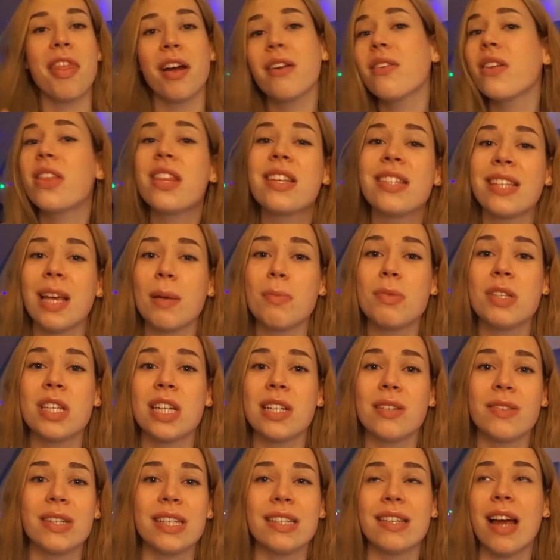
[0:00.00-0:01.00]
They're in the same
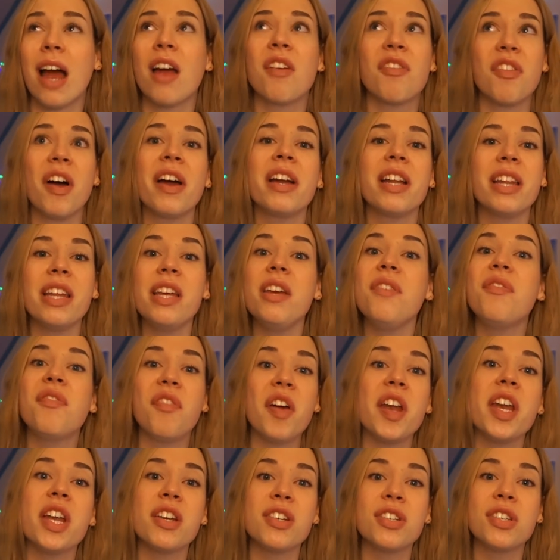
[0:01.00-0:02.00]
series. I finally
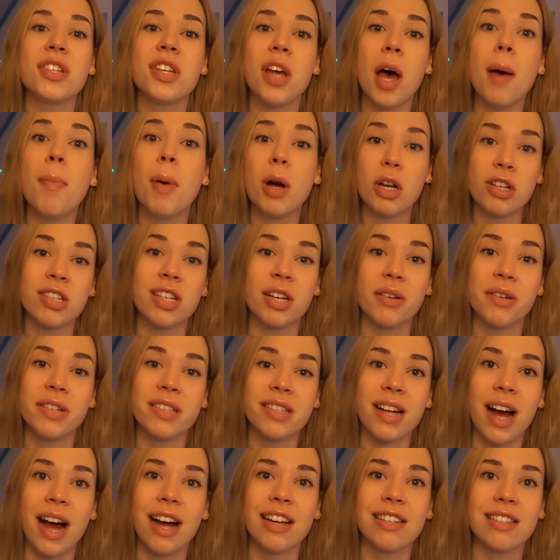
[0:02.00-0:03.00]
finished a book
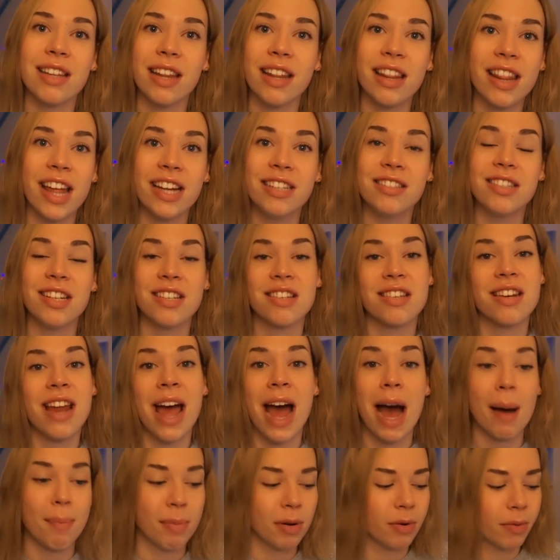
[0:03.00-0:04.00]
series, guys. Like, that doesn't
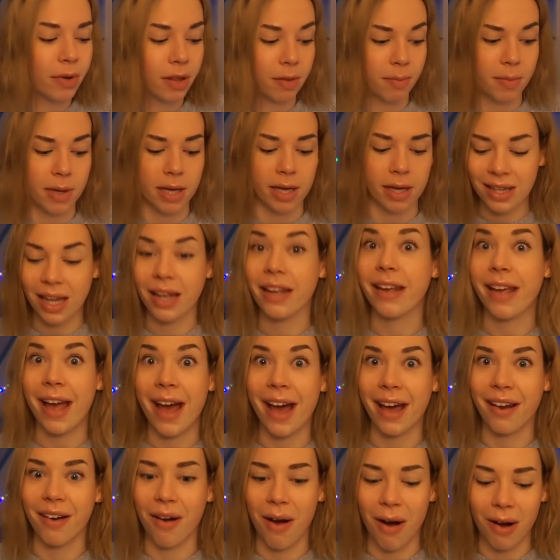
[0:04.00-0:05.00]
happen with me like
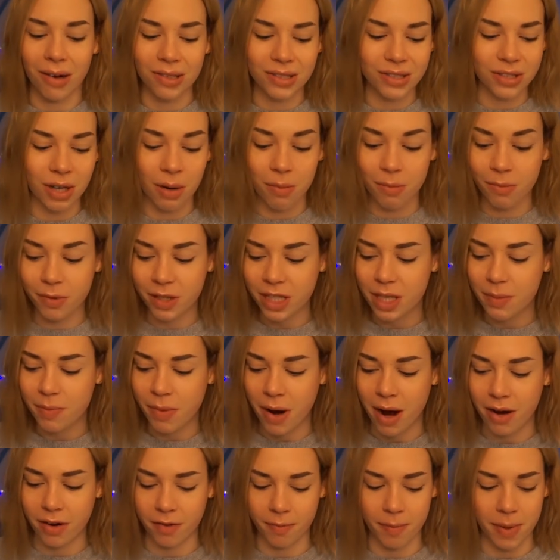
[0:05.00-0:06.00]
at all, so I'm really
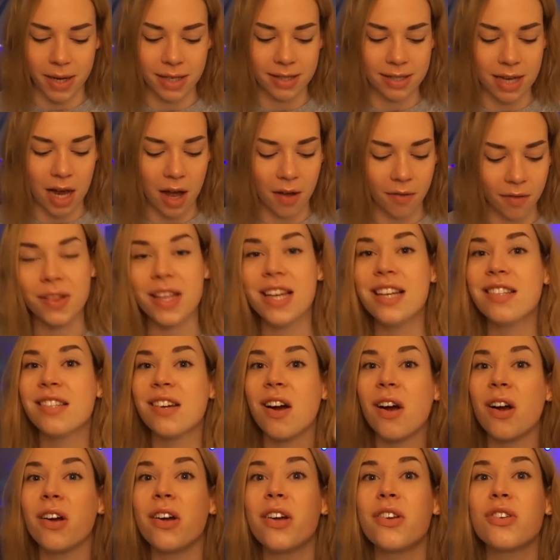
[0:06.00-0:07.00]
proud of myself. These
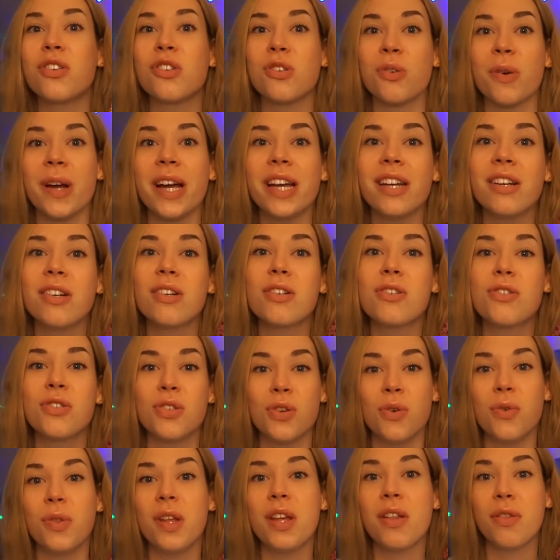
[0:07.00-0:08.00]
are Traitor
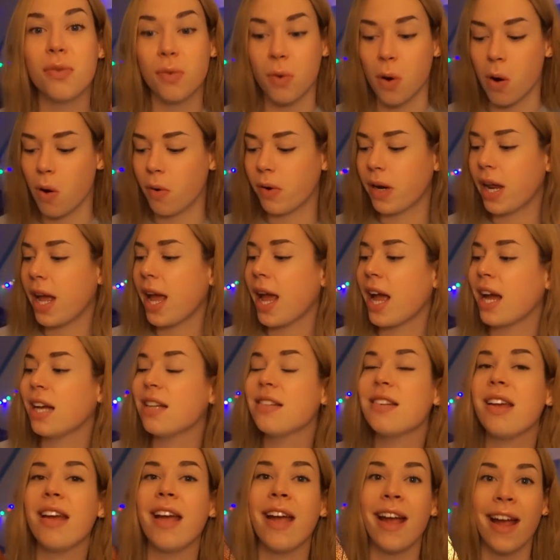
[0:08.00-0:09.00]
to the Throne
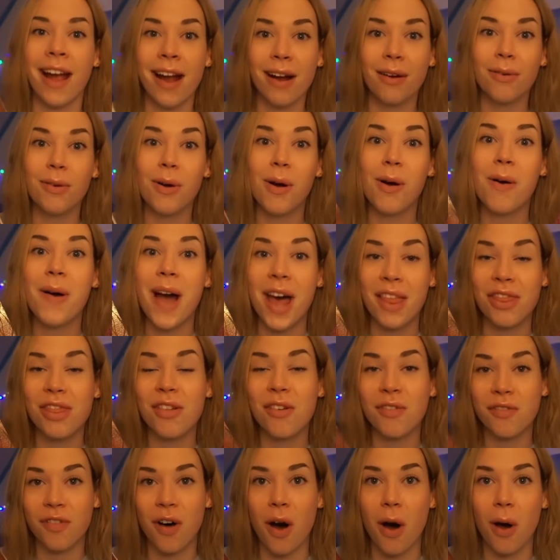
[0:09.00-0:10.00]
and Harrow at
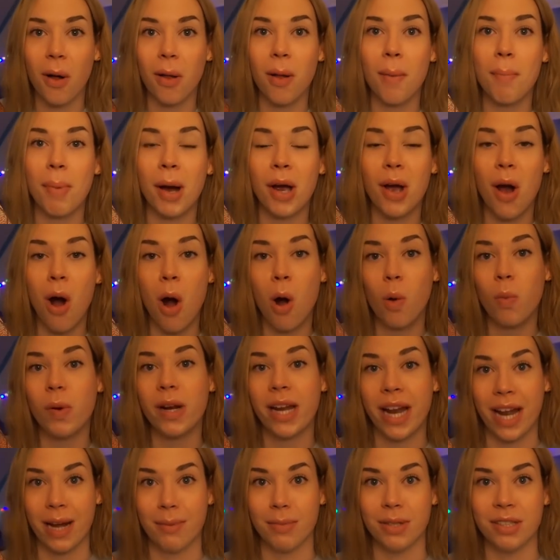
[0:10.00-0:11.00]
the Fall by
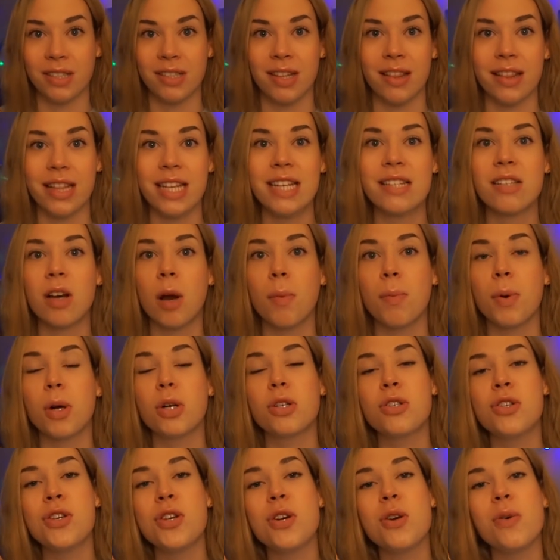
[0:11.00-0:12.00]
Alwyn Hamilton. These are
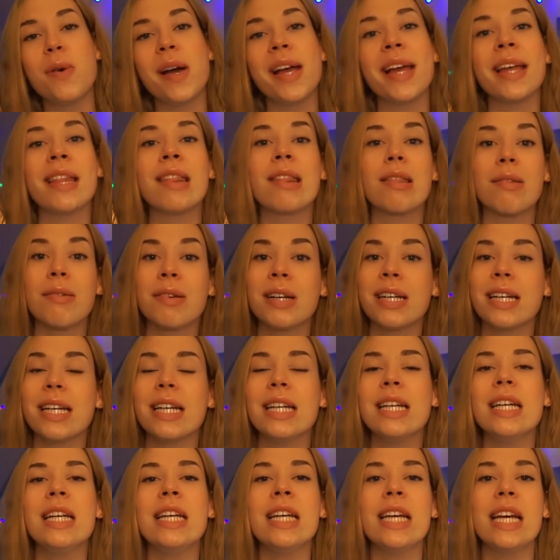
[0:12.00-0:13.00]
book 2 and 3
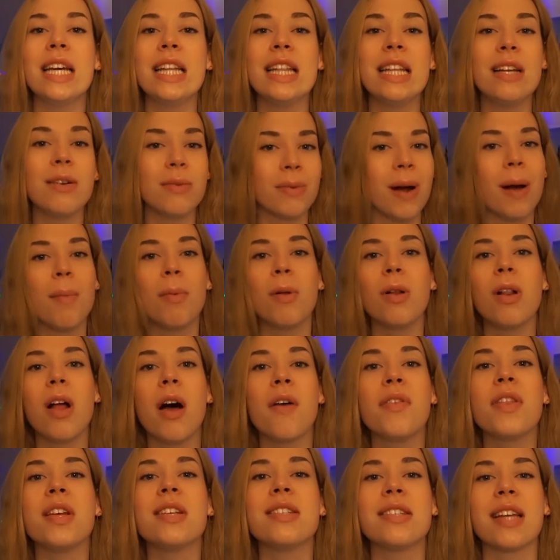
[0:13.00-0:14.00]
in the Rebel
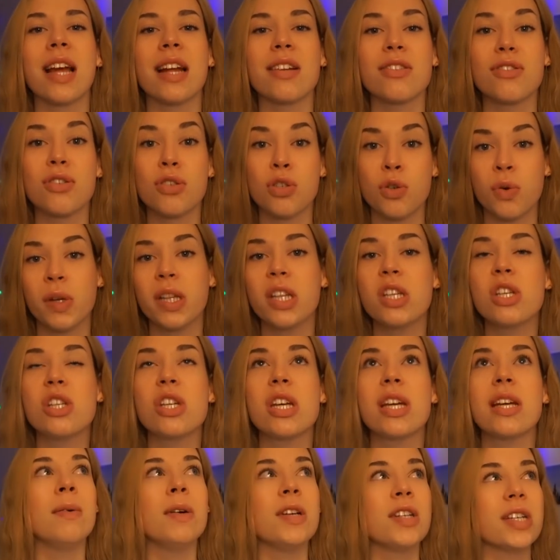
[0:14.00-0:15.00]
of the Sands
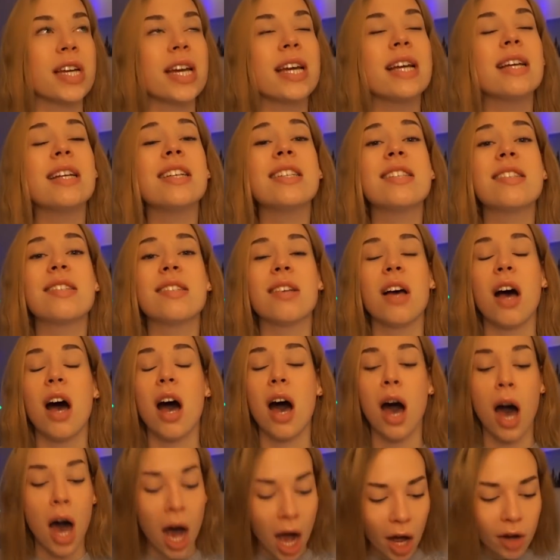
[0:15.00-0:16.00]
trilogy, which is
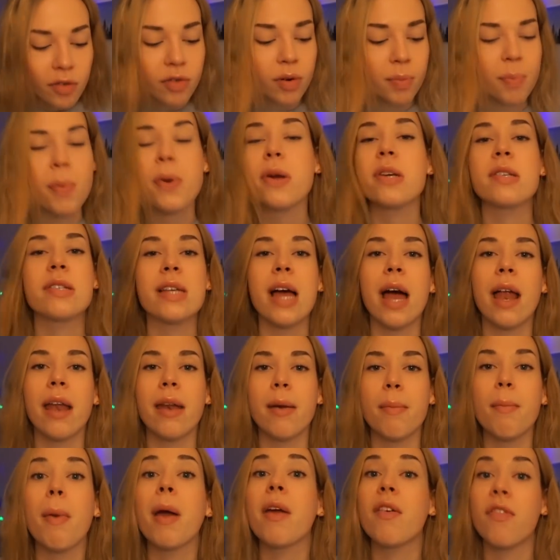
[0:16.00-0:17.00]

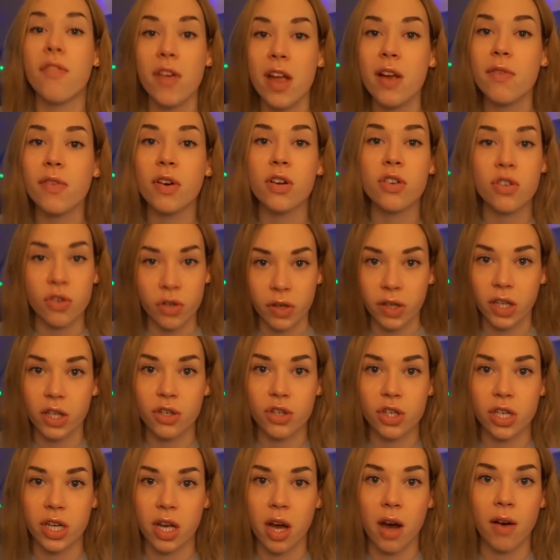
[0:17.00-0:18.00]
100% my favorite
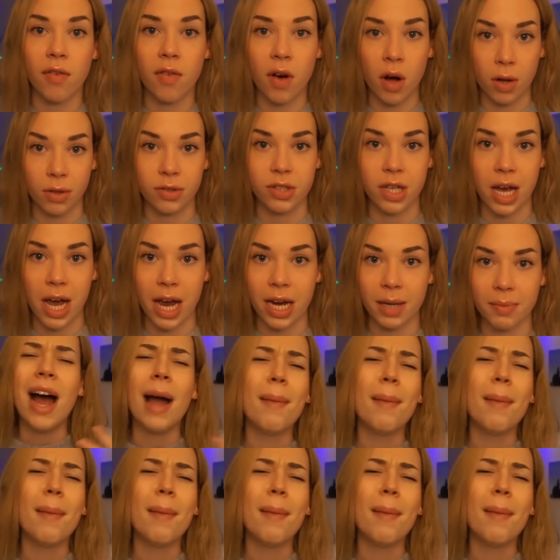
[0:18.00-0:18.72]
trilogy of all time.